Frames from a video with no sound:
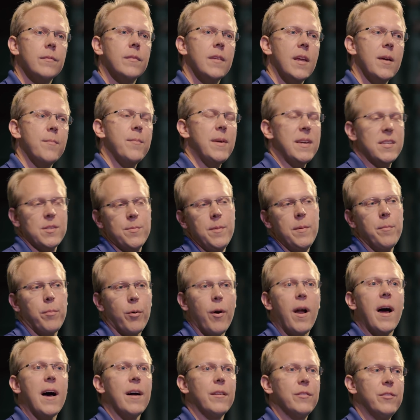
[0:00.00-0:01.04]
it makes me
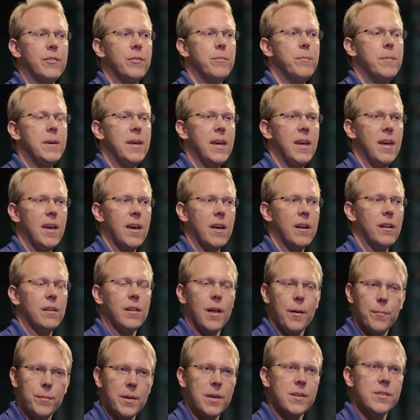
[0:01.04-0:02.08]
proud to be an
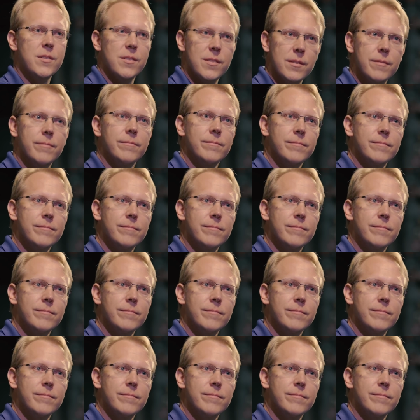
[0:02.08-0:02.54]
alumnus.